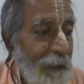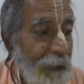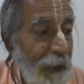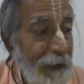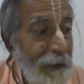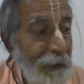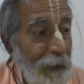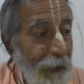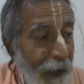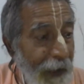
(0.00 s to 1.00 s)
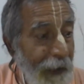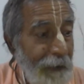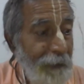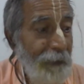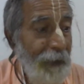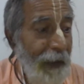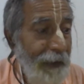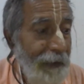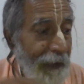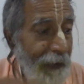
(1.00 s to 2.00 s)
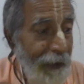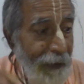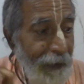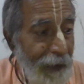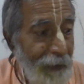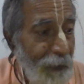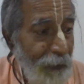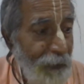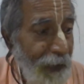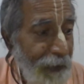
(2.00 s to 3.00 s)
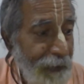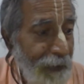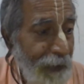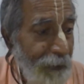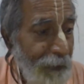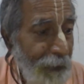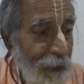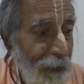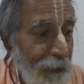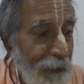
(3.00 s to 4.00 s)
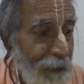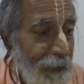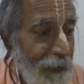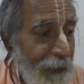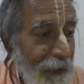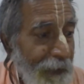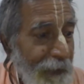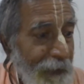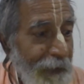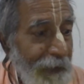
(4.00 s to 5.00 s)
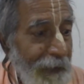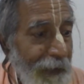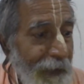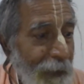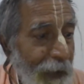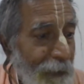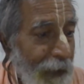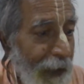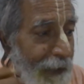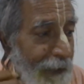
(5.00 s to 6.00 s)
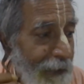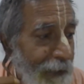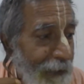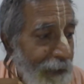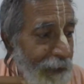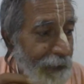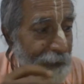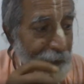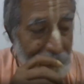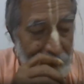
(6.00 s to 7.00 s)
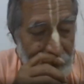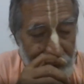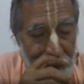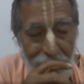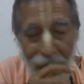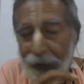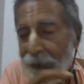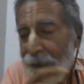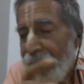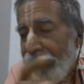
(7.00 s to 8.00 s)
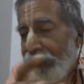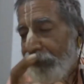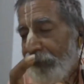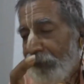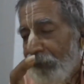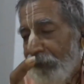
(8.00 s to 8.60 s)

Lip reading: But today, by the association of you, in my mind, I'm